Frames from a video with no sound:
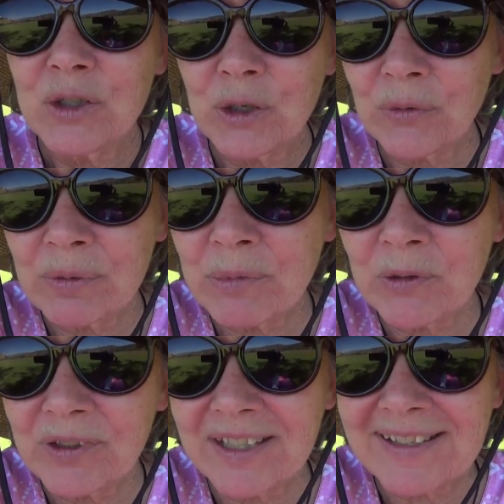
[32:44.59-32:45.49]
you're
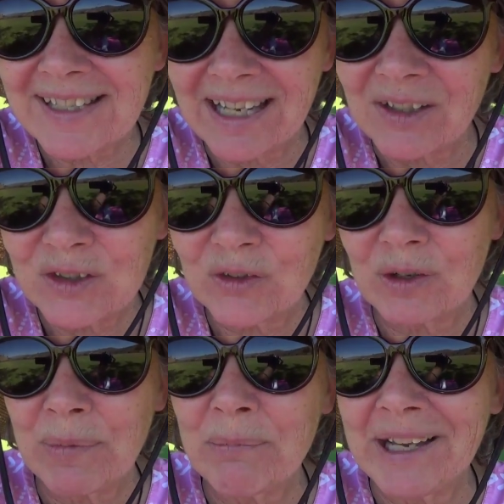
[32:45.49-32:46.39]
removing cells
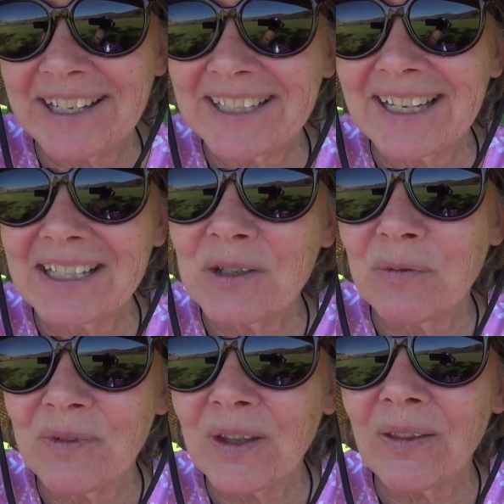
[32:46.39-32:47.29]
from the body and you
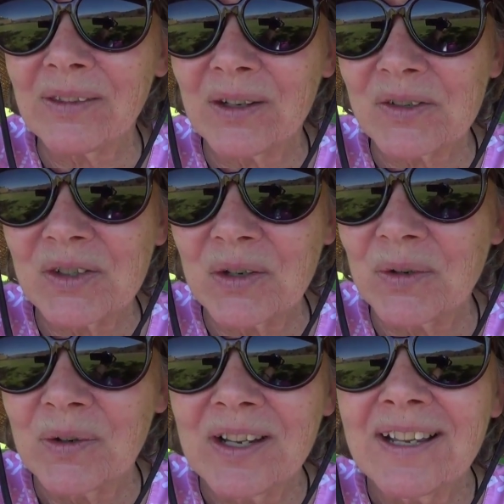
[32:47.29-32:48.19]
feel that there's no